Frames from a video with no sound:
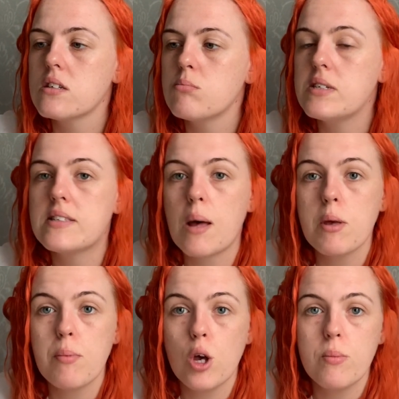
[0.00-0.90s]
my
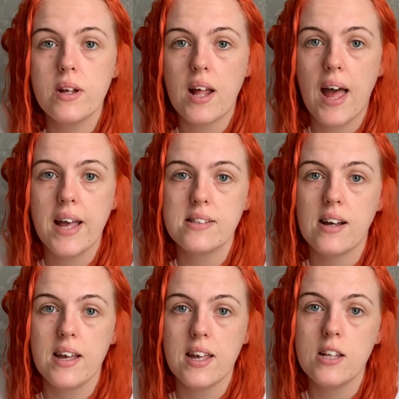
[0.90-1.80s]
semi-permanent hair
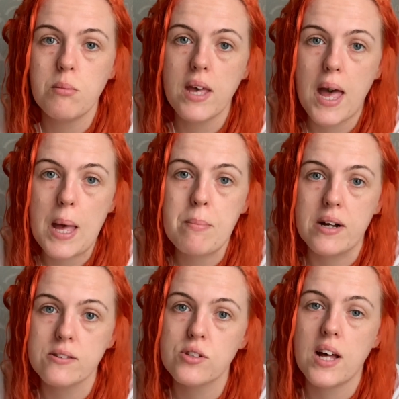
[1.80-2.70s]
dye into my hair
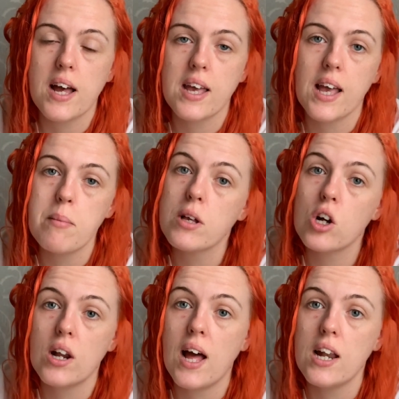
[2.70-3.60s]
mask so that I can get my
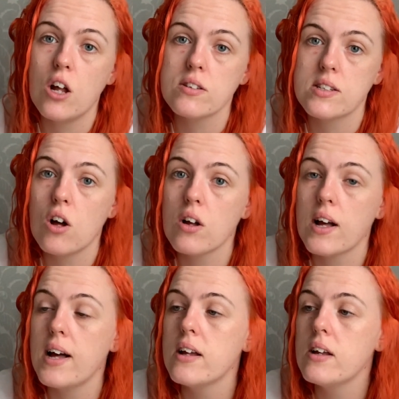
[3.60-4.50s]
colour a lot longer,